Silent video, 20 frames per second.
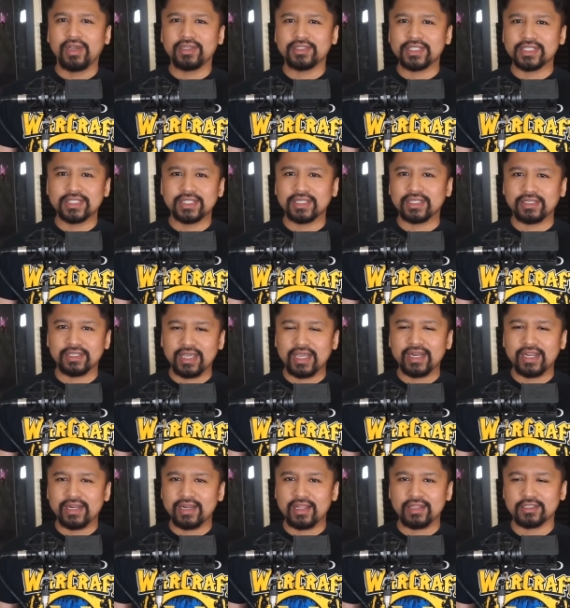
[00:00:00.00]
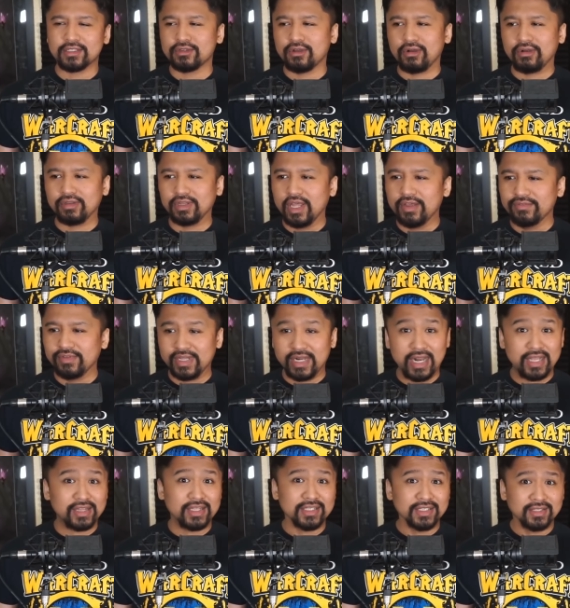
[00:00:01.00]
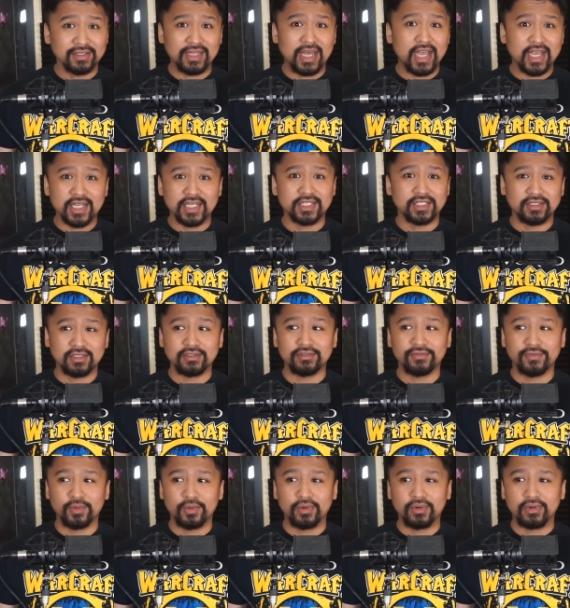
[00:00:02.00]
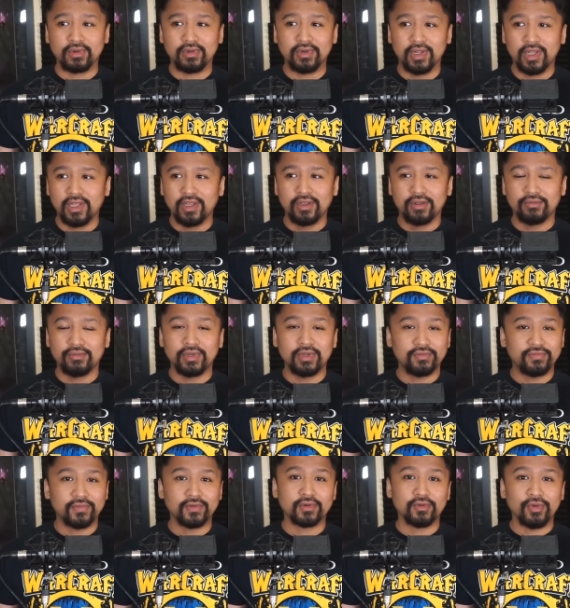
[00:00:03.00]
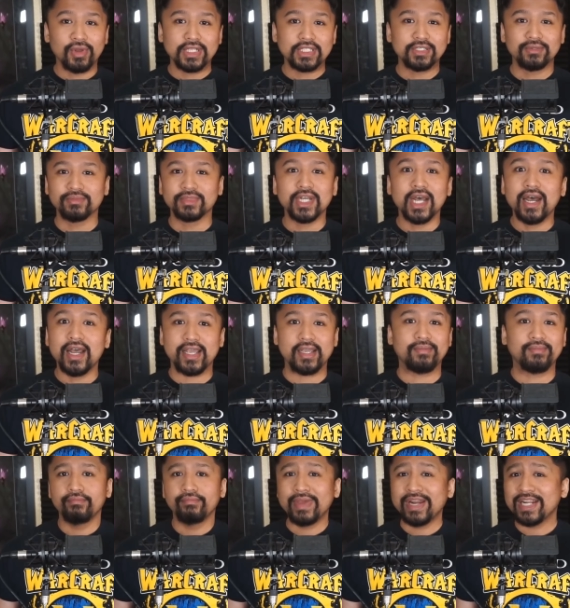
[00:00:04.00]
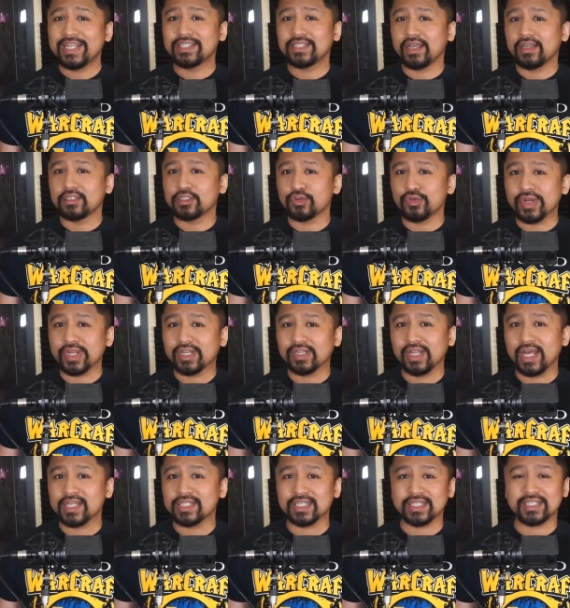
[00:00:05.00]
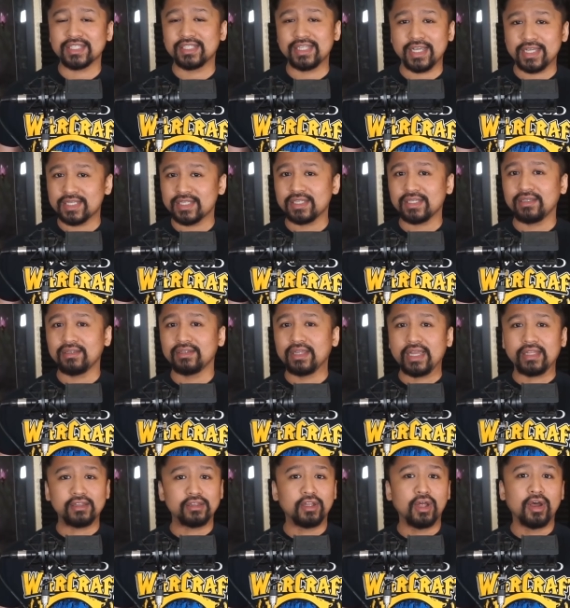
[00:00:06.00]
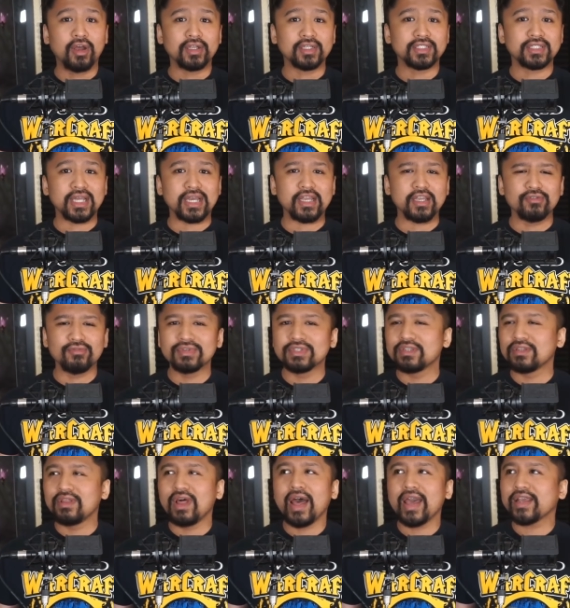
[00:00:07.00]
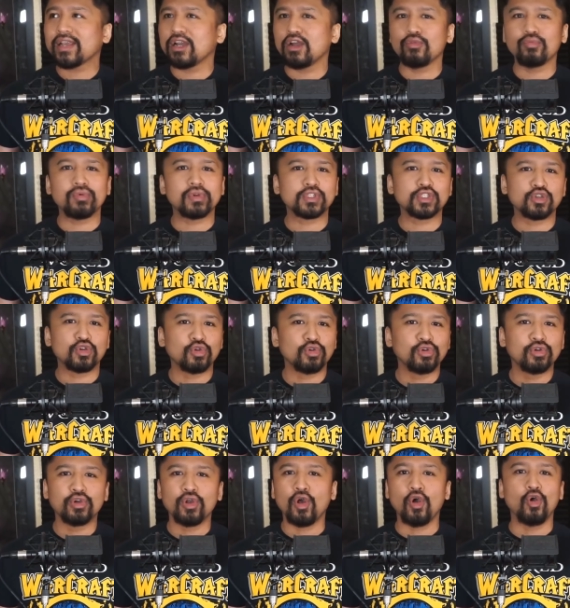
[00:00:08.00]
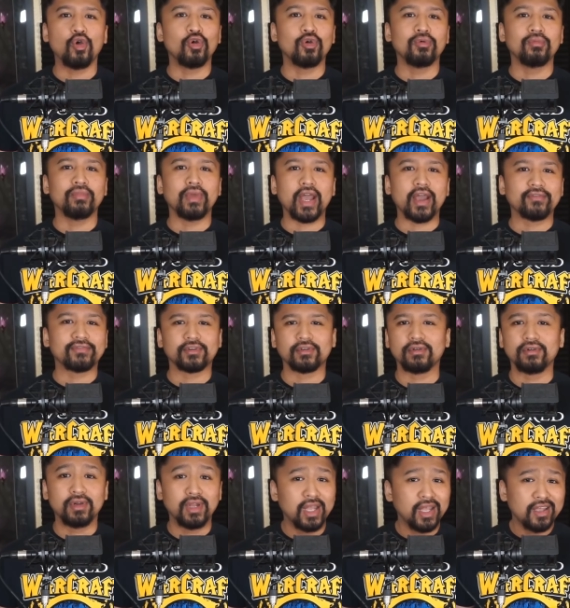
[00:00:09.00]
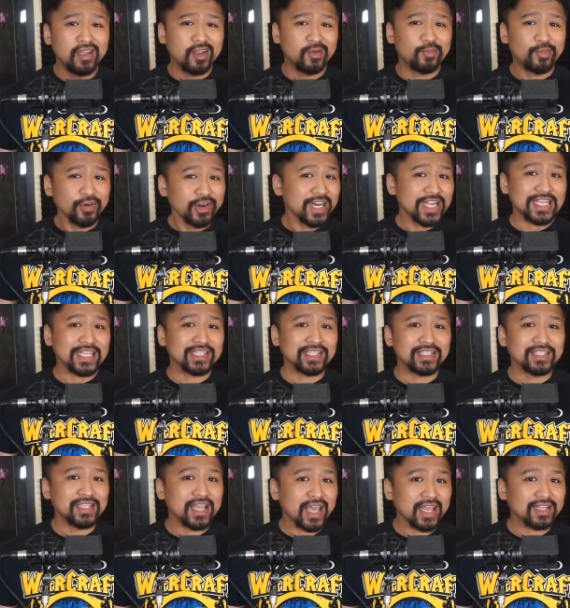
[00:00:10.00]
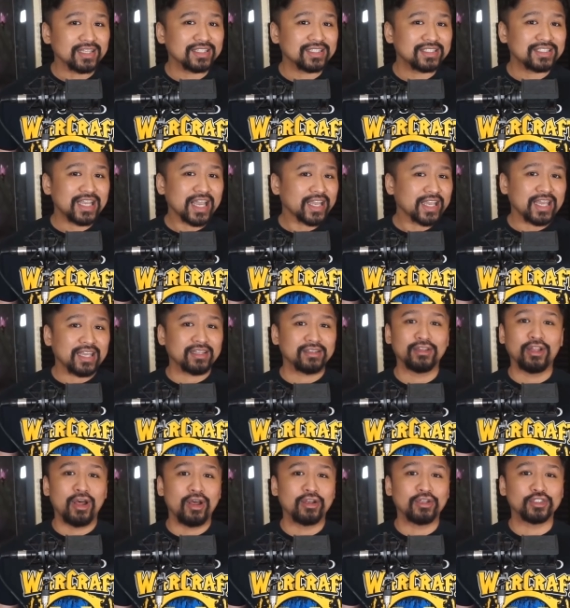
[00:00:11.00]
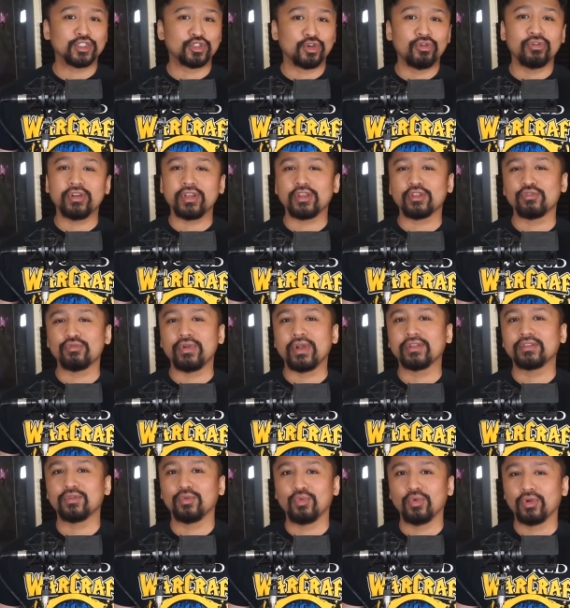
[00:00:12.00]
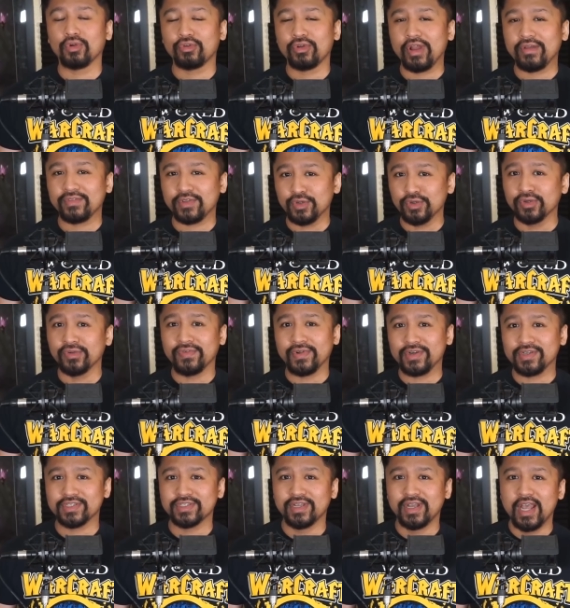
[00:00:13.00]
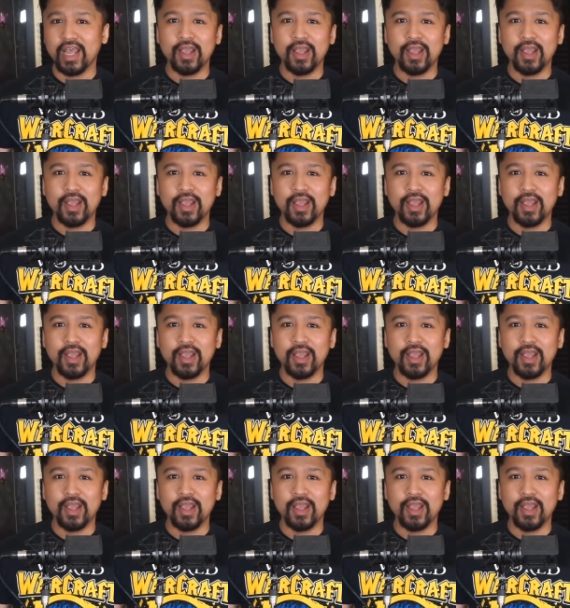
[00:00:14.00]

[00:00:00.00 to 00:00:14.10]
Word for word: just to get in and start leveling, and this lasted for, for quite some time. Many said during Classic's testing and launch that it was like a return home after a pretty insane decade-long journey throughout the Warcraft universe.